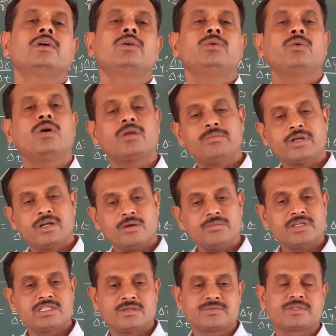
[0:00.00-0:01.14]
you are become a
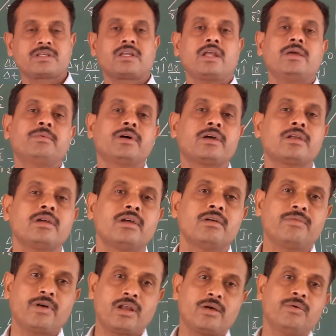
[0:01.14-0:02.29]
subscriber
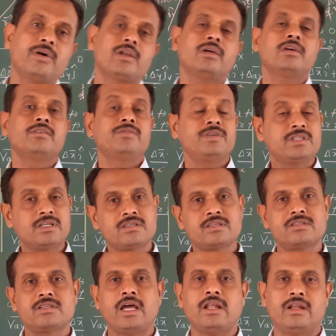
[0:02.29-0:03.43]
for our
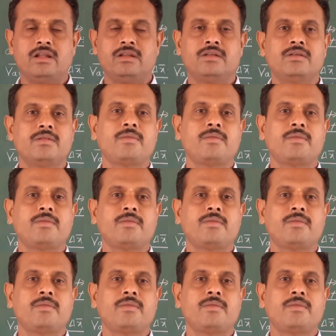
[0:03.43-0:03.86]
physics channel.